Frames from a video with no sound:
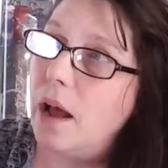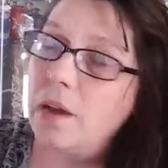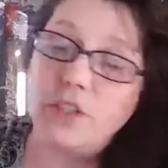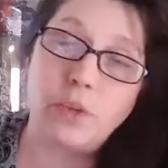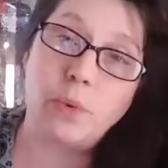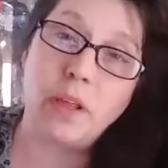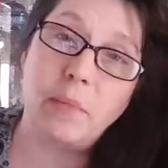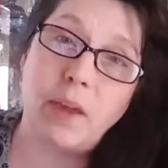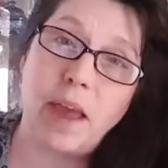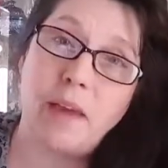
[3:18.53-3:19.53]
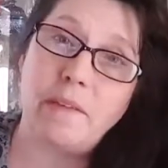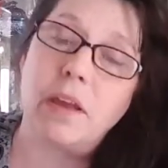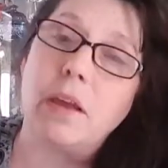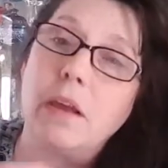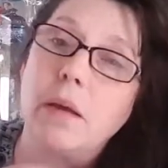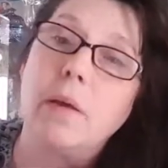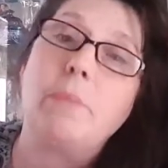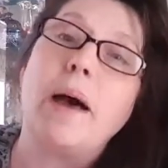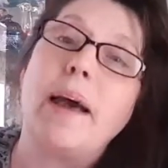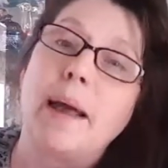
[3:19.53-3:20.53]
I should really be having
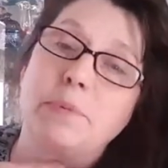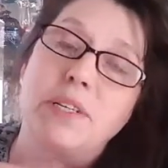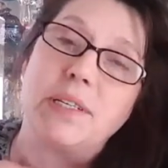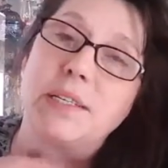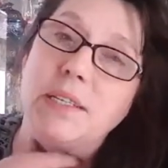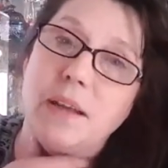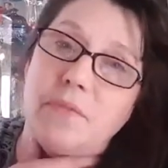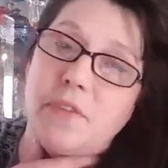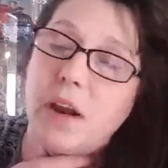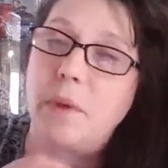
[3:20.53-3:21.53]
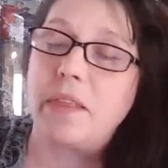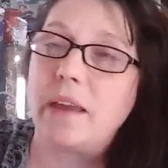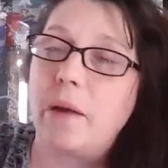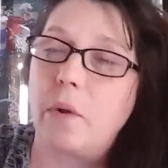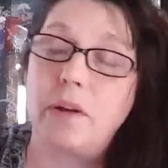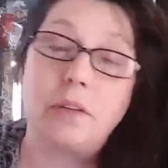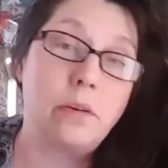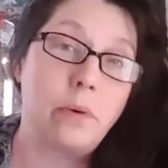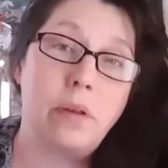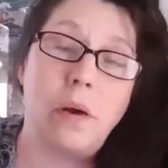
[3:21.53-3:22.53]
biopsies and stuff done on my thyroid
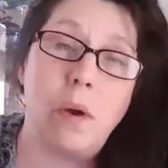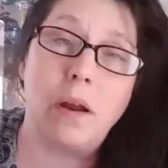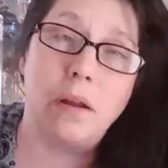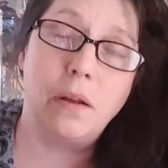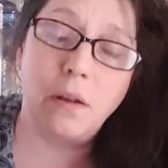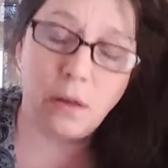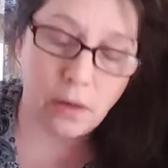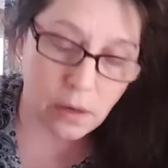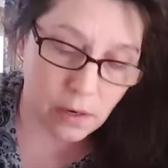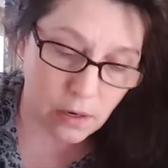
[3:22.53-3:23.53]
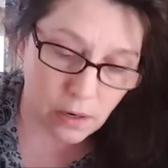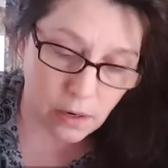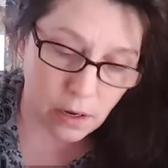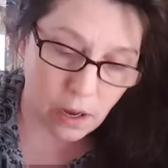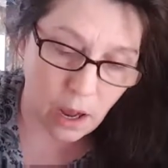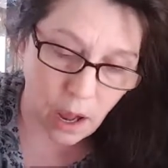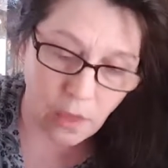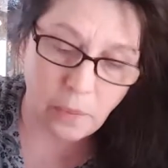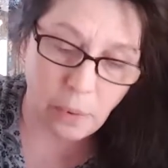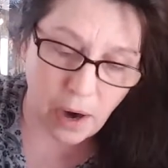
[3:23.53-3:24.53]
too. And you know what? All
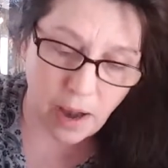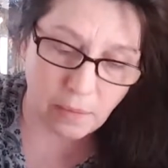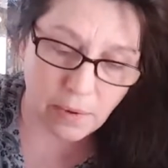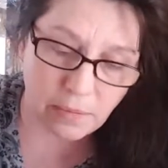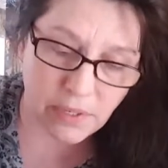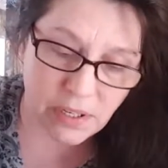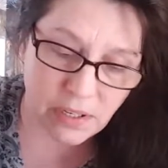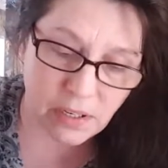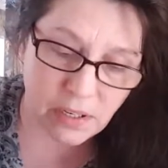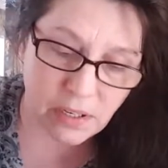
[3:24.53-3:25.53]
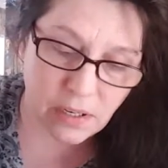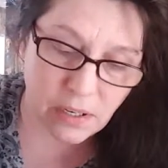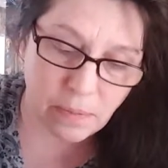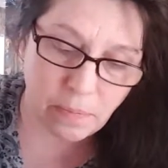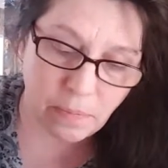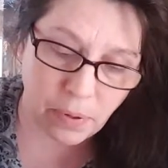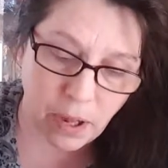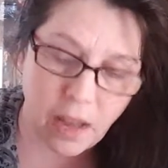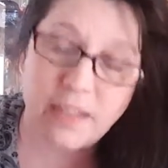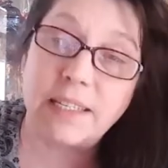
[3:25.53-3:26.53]
the problems,
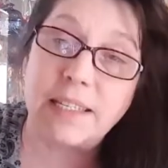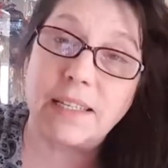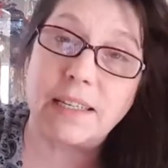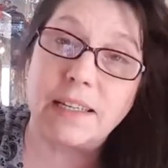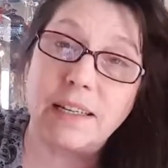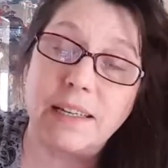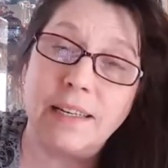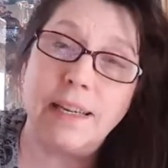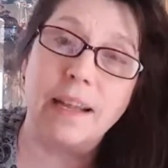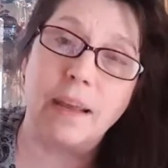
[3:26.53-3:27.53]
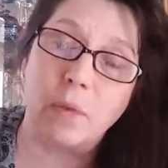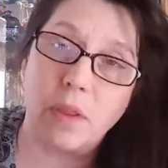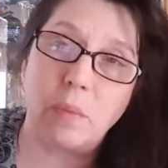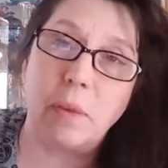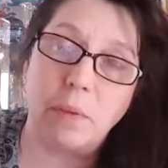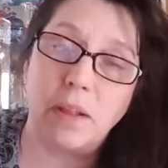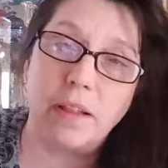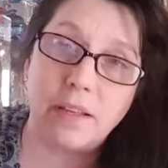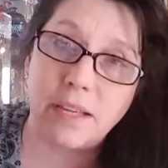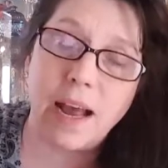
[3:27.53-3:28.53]
plus dealing with the people in
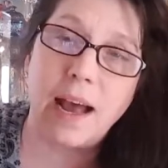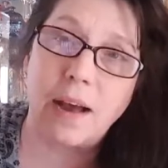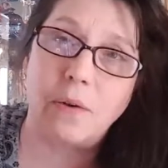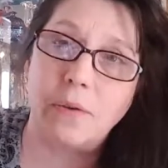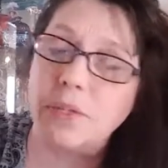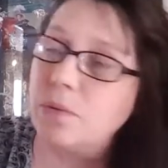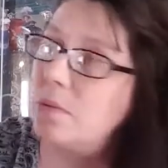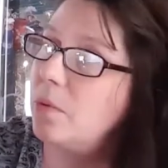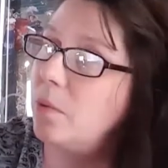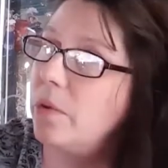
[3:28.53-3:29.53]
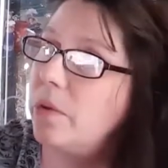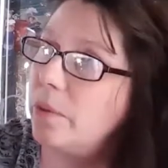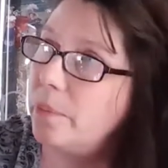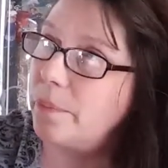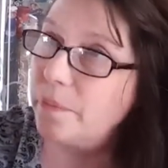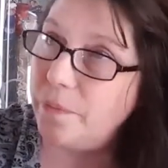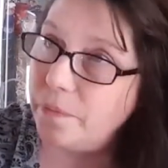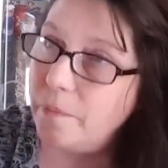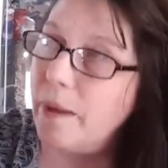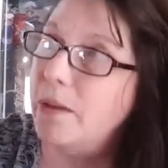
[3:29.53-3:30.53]
this house with their
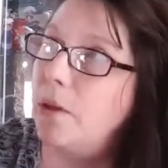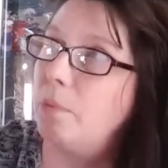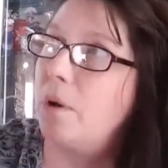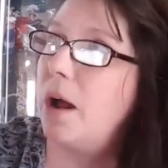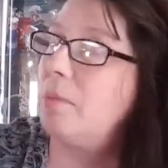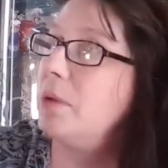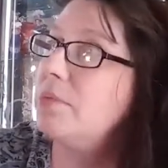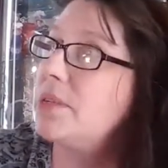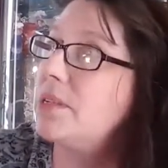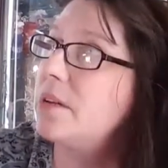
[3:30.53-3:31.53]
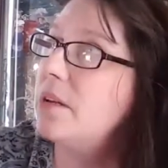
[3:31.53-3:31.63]
mental problems,